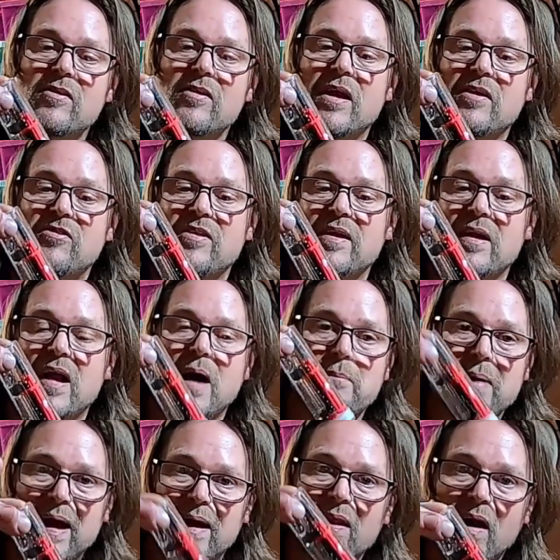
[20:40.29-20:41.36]
and sit
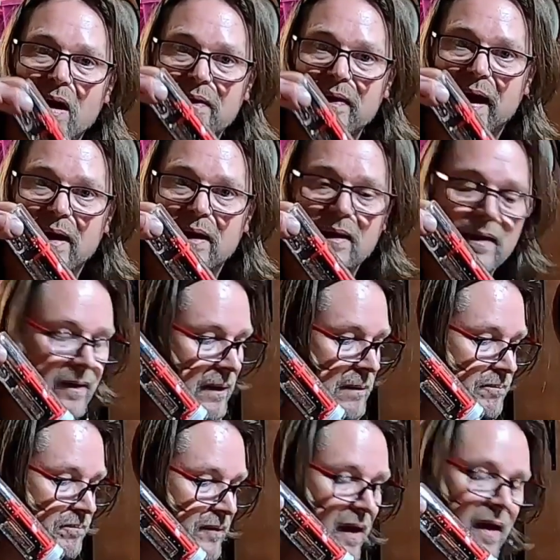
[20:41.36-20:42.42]
about like that.
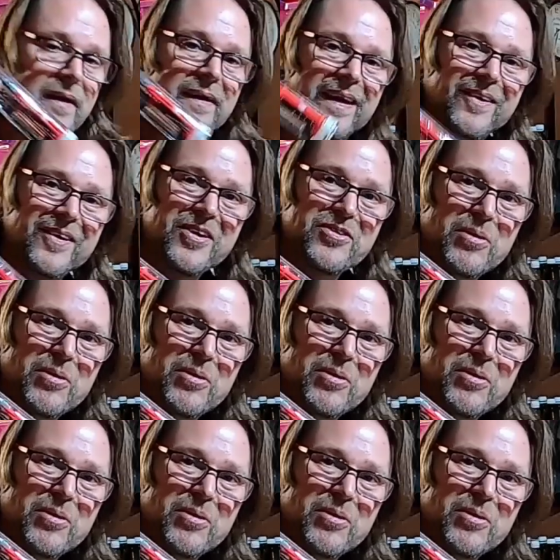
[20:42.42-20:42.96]
Now I'm going to